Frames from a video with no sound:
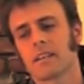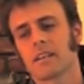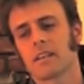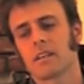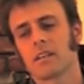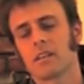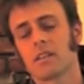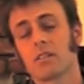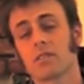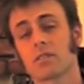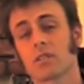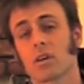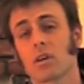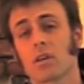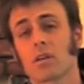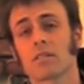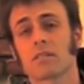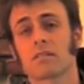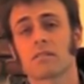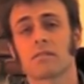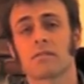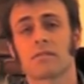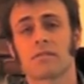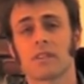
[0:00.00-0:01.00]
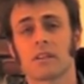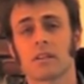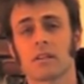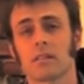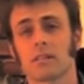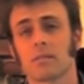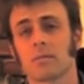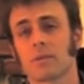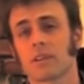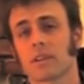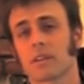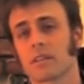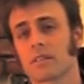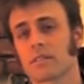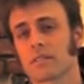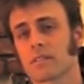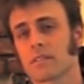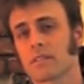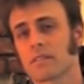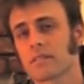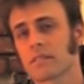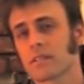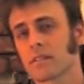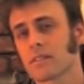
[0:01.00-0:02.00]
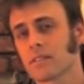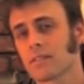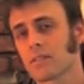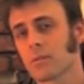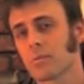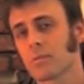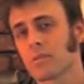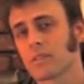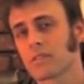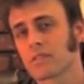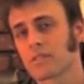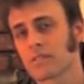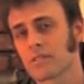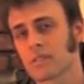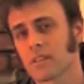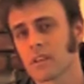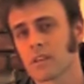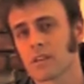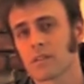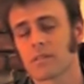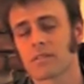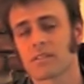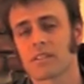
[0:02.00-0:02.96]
it is hard to feel it because it is a little bit slow.